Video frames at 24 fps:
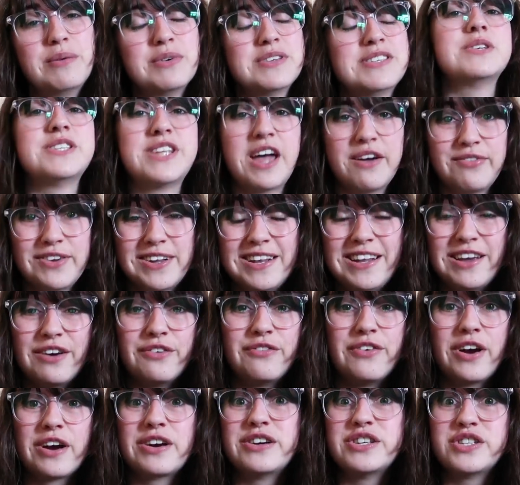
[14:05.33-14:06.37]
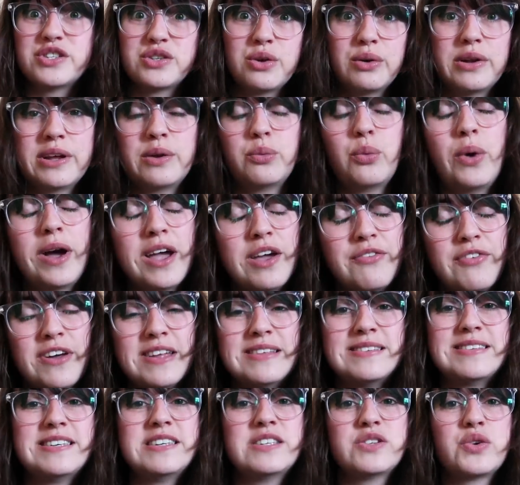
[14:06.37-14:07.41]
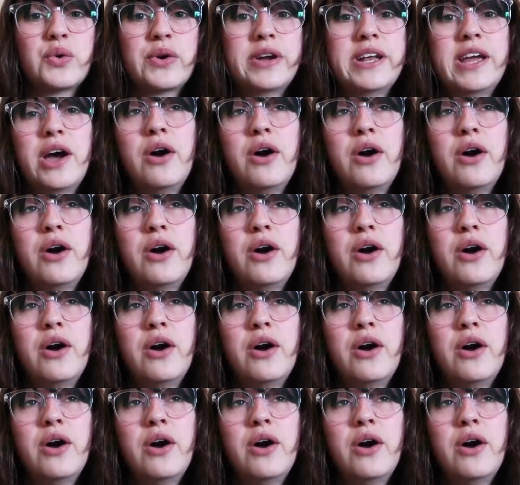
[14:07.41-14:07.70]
It was definitely a very solid YA fantasy story.